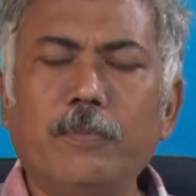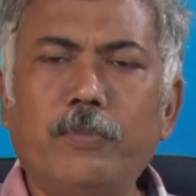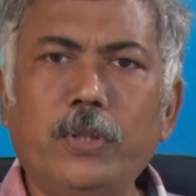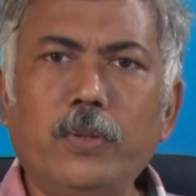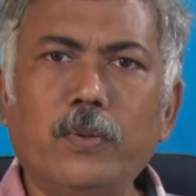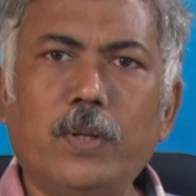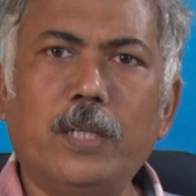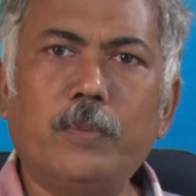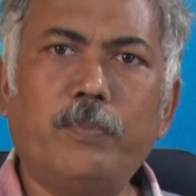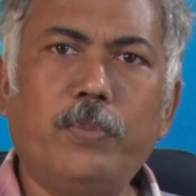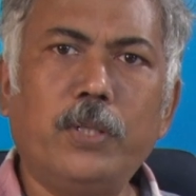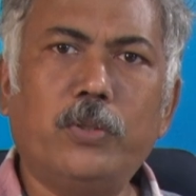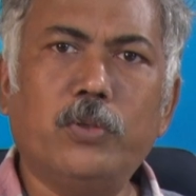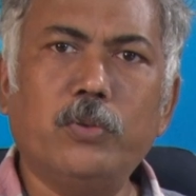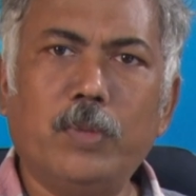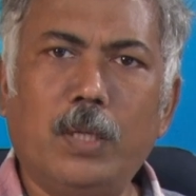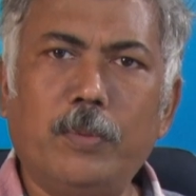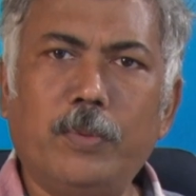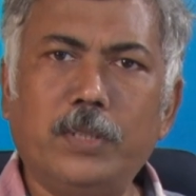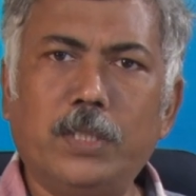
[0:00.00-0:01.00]
P1, P2
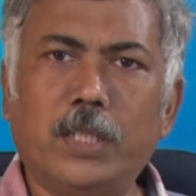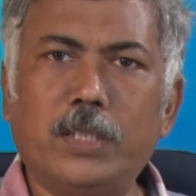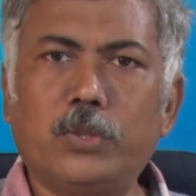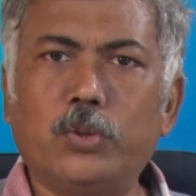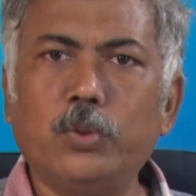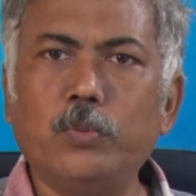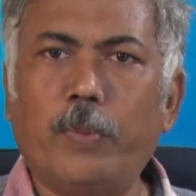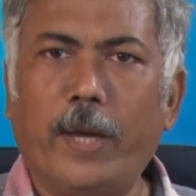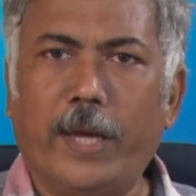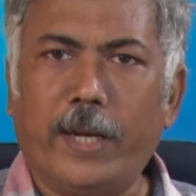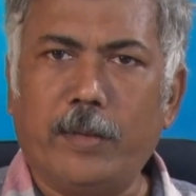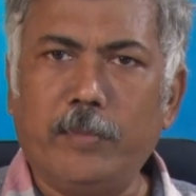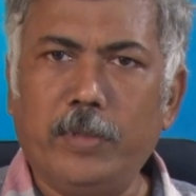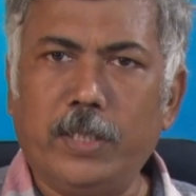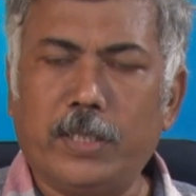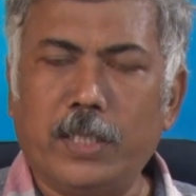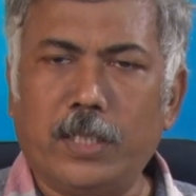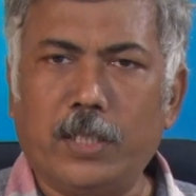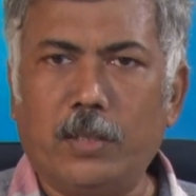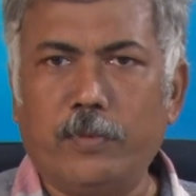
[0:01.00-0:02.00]
may be just two
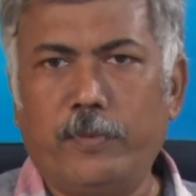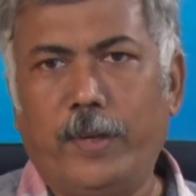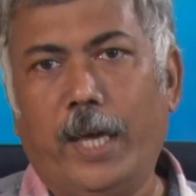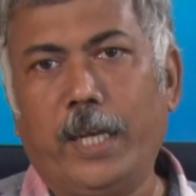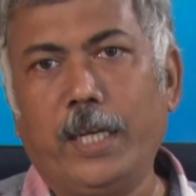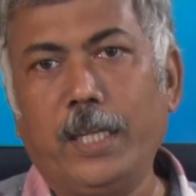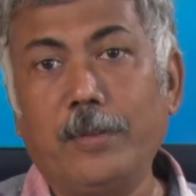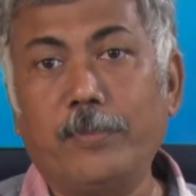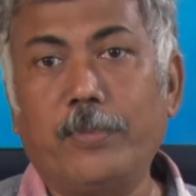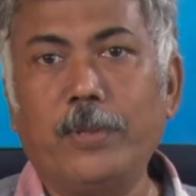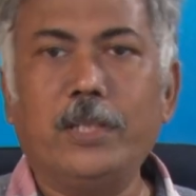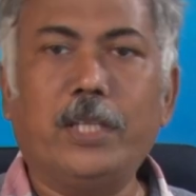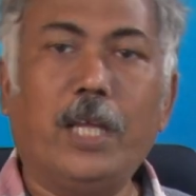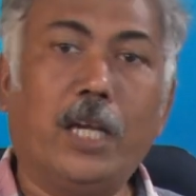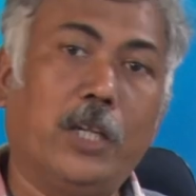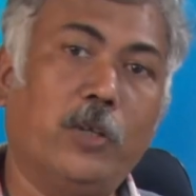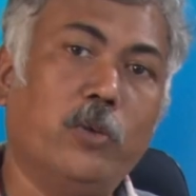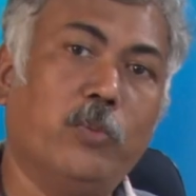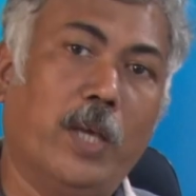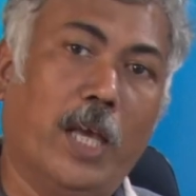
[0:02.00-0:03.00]
parameter or variable
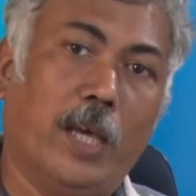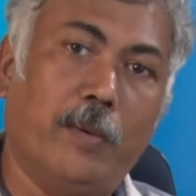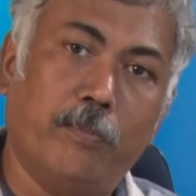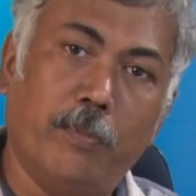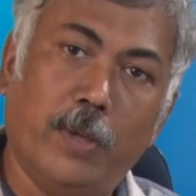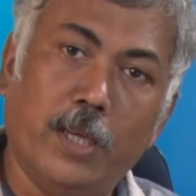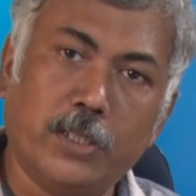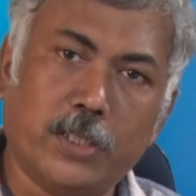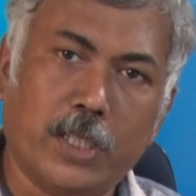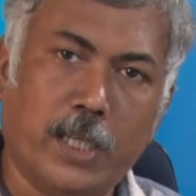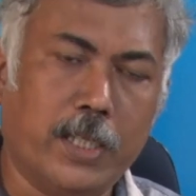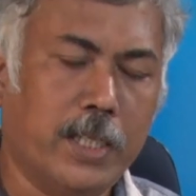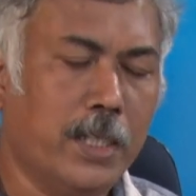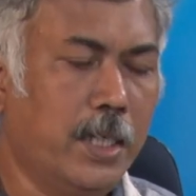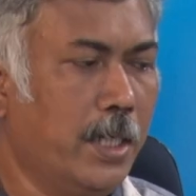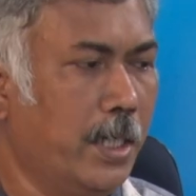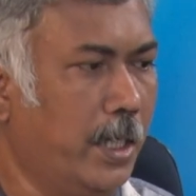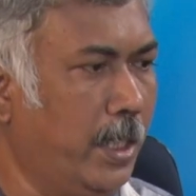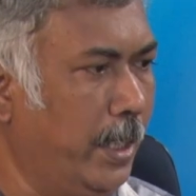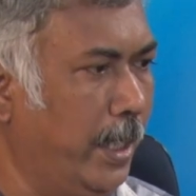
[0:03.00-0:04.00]
that you may have measured
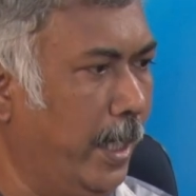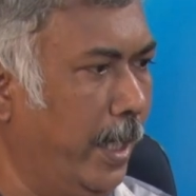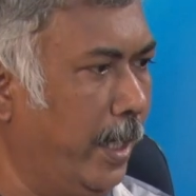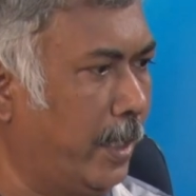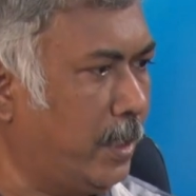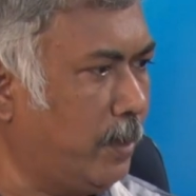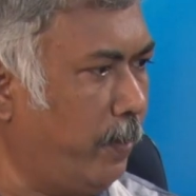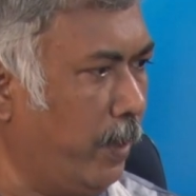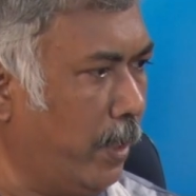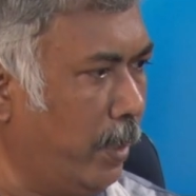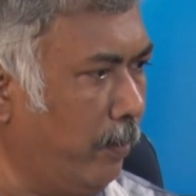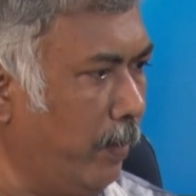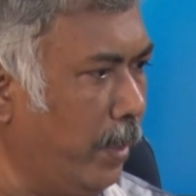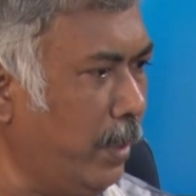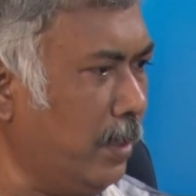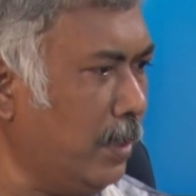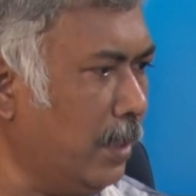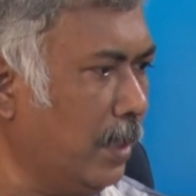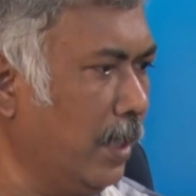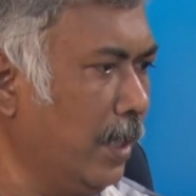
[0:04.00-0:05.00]
in an
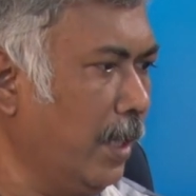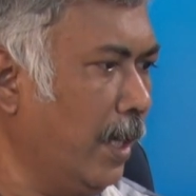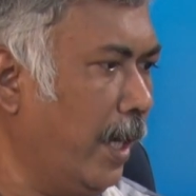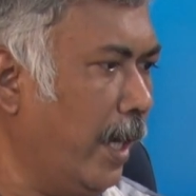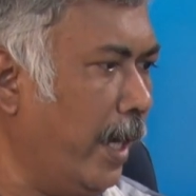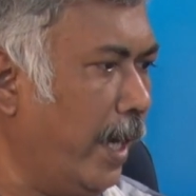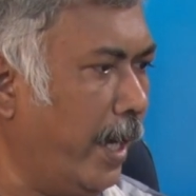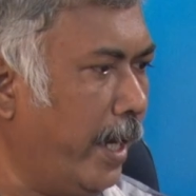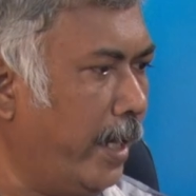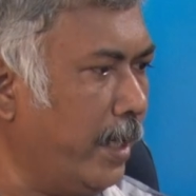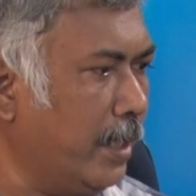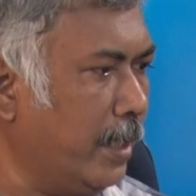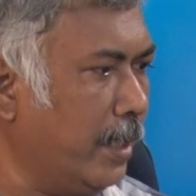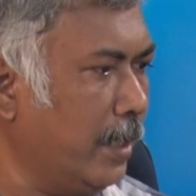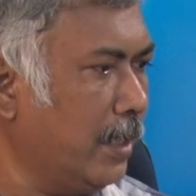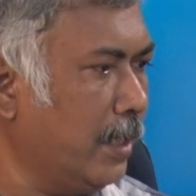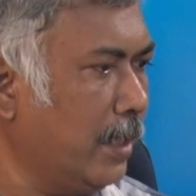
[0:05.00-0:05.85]
experiment and uh,